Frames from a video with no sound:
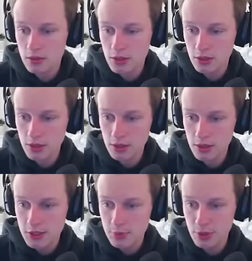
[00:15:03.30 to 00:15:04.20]
so it
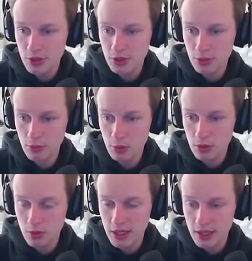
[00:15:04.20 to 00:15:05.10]
looks pretty normal.
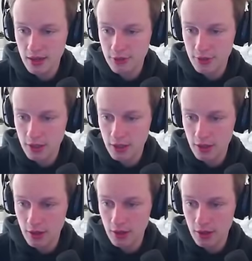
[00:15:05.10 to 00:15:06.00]
We have
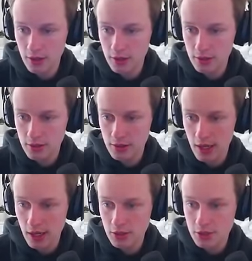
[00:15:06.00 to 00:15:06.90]
our little
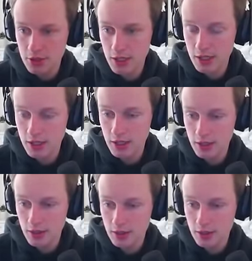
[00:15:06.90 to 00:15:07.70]
house right here.